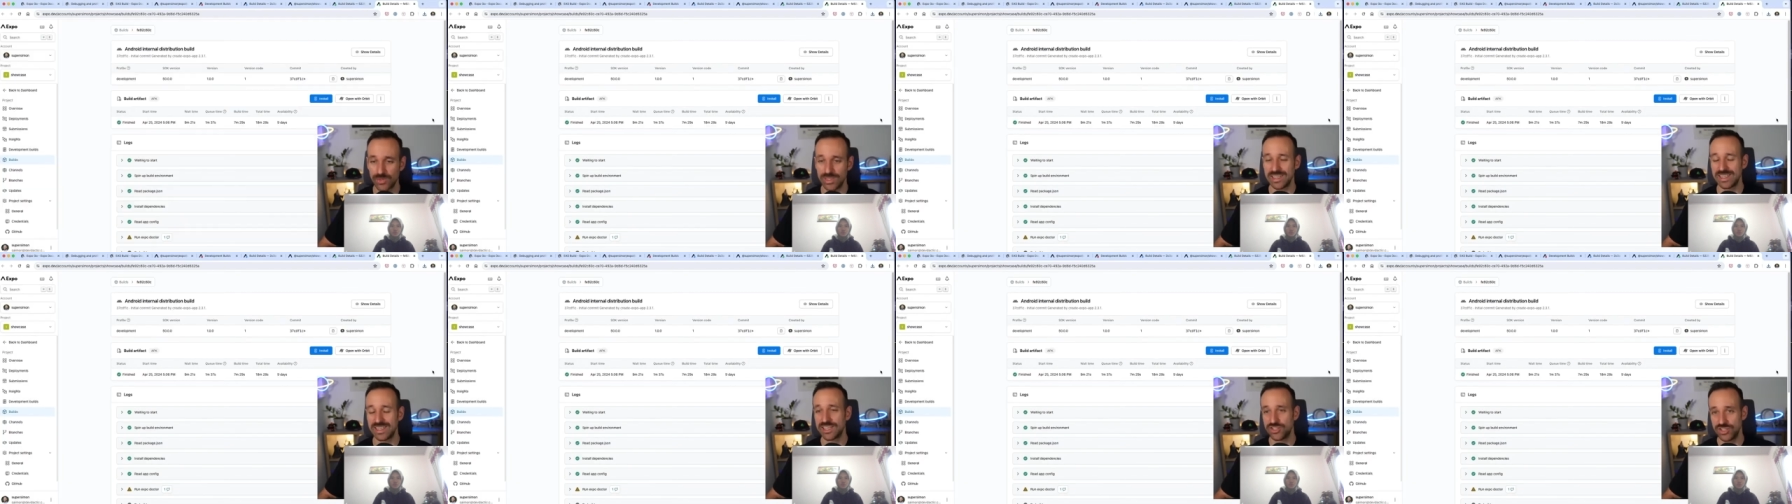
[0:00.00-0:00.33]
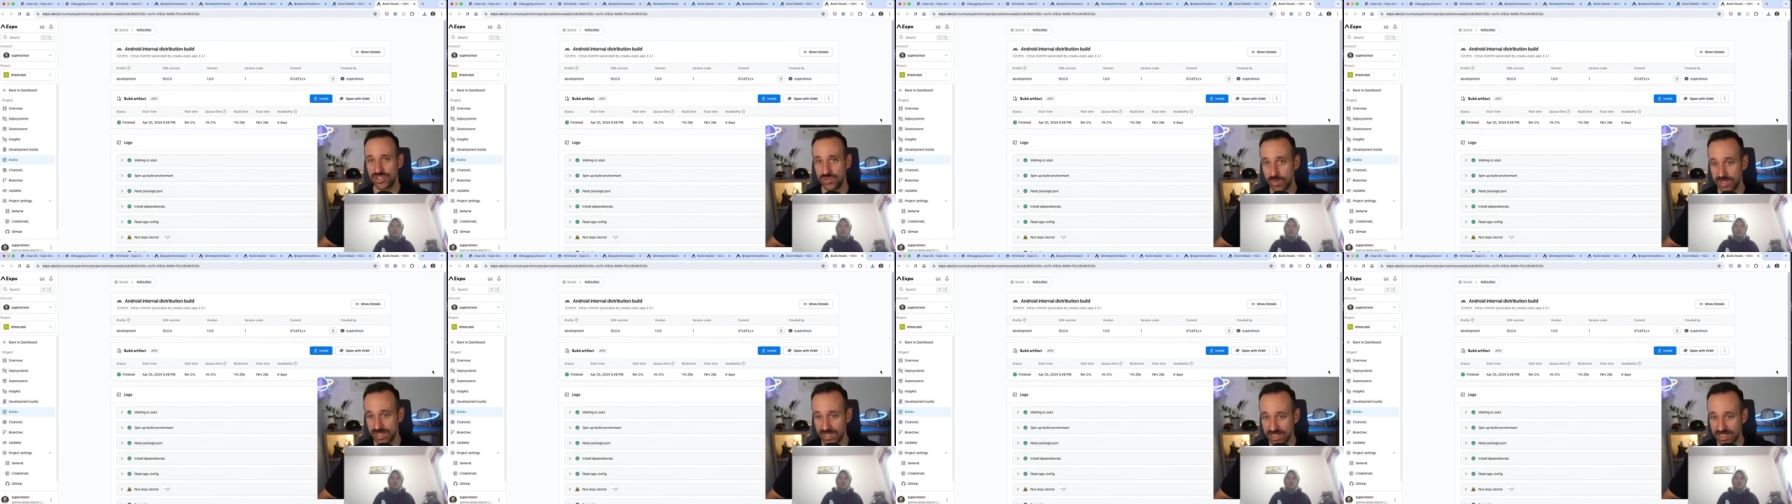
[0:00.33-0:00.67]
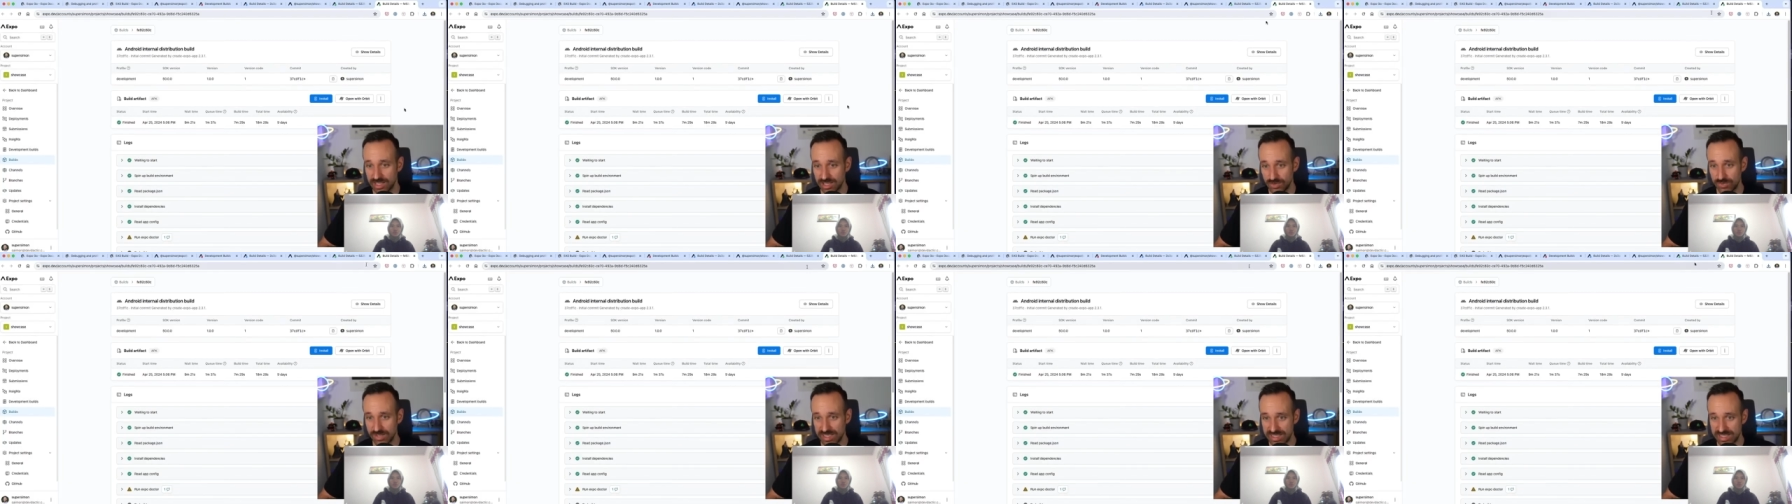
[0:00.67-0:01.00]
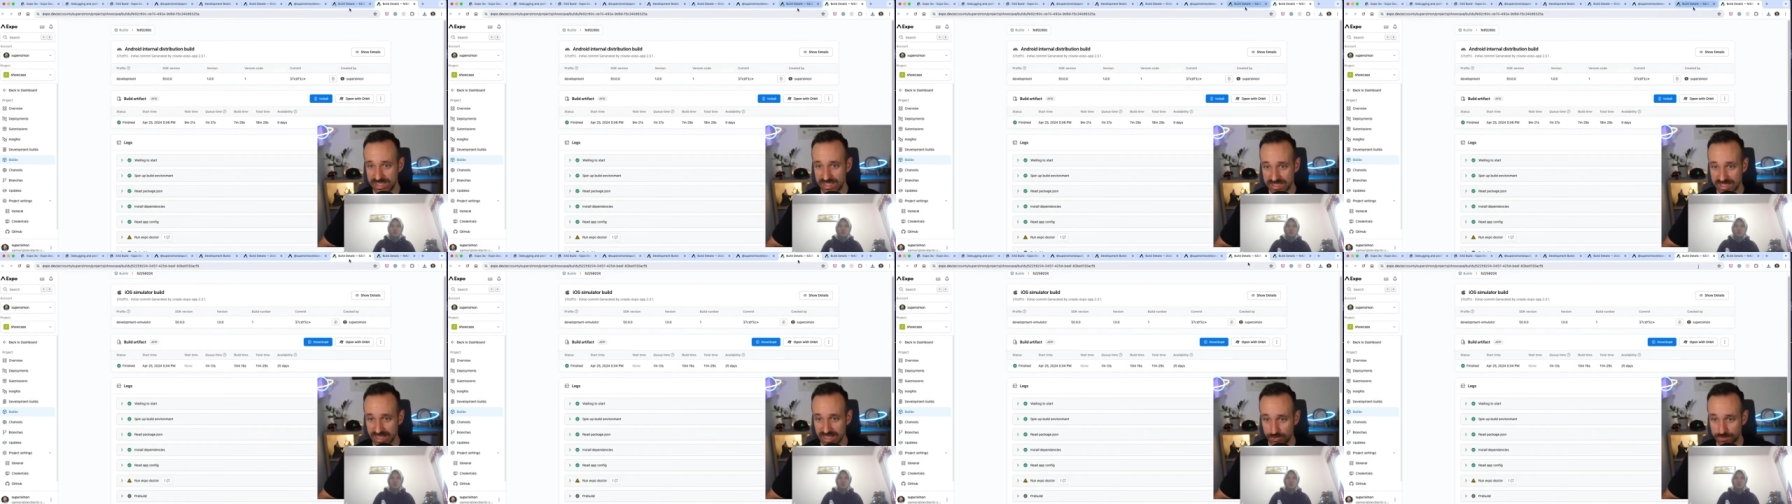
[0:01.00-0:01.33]
really doing a lot of
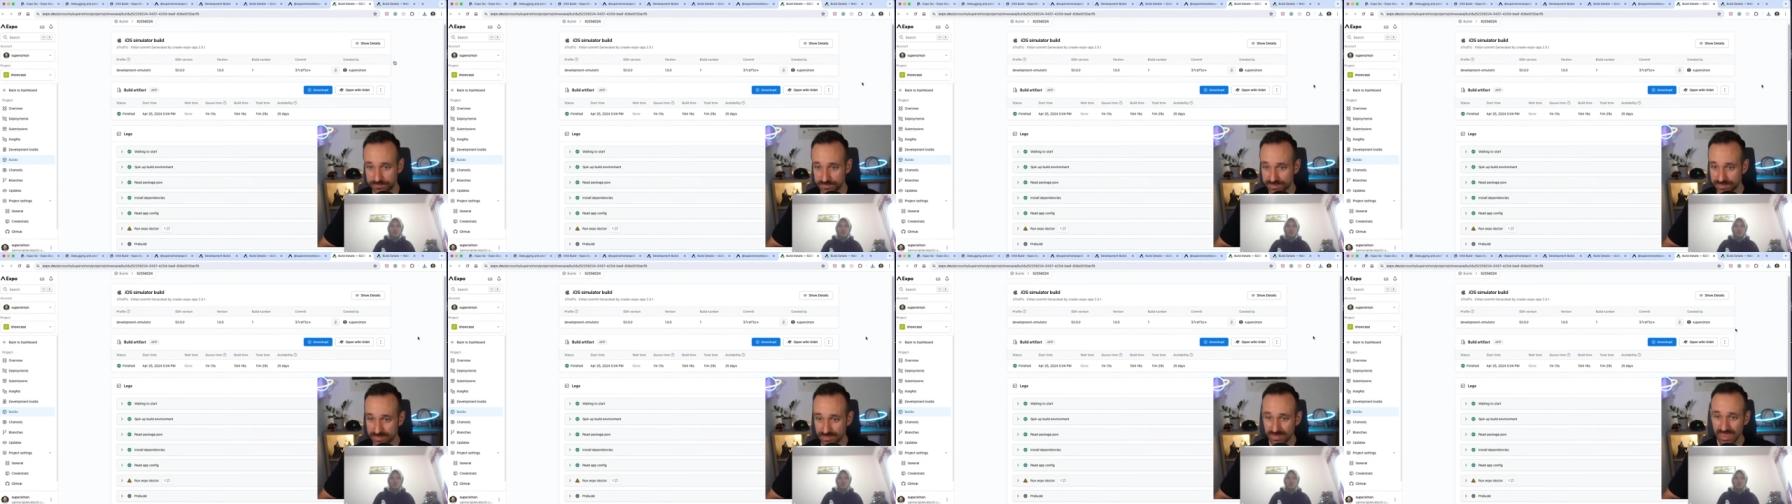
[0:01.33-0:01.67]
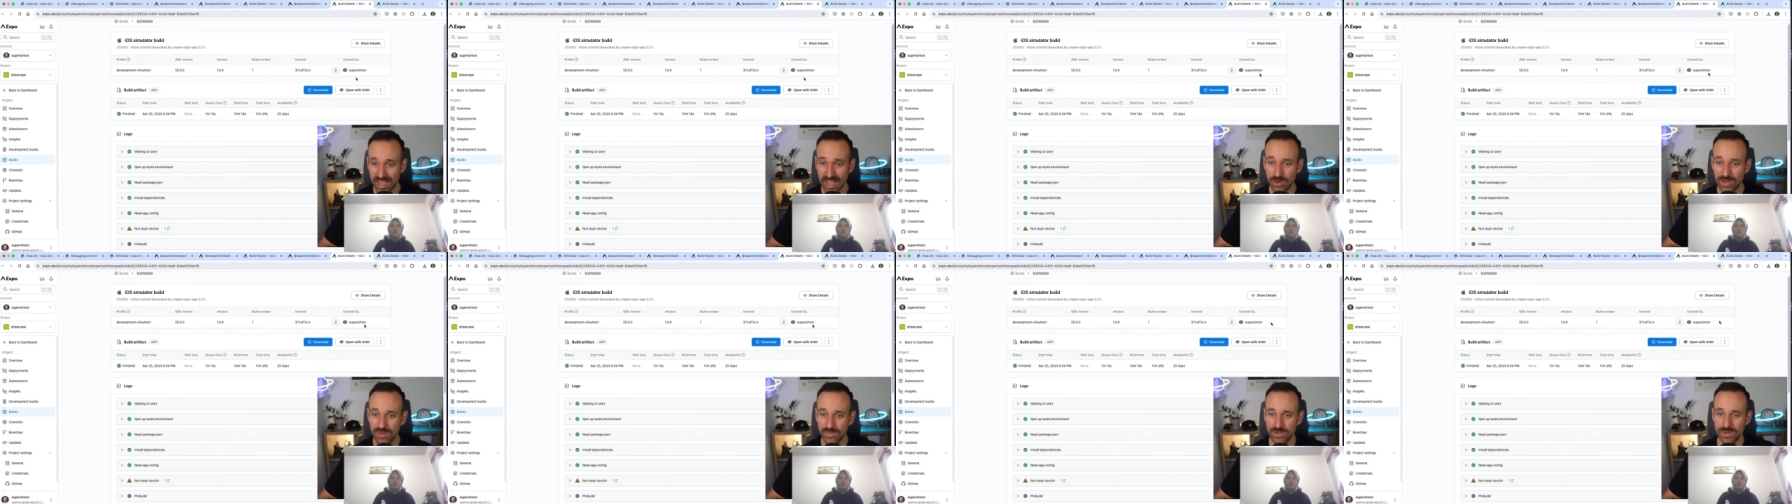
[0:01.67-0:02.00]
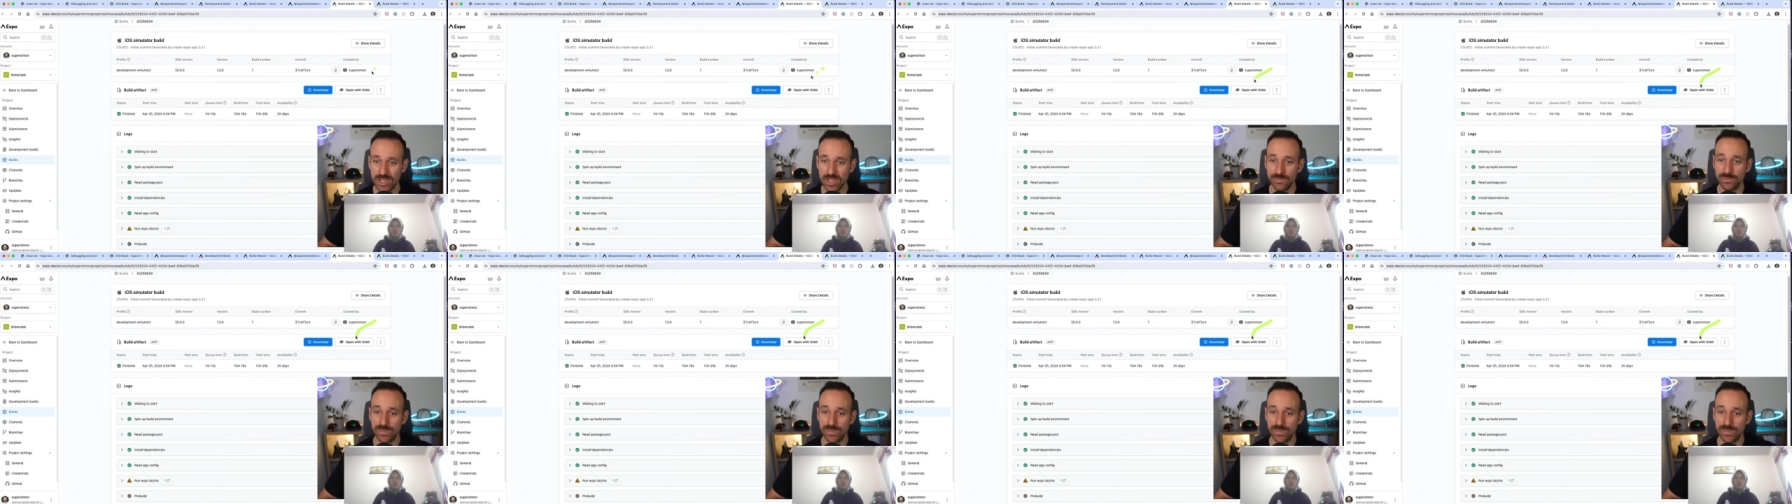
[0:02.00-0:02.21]
easy stuff. However,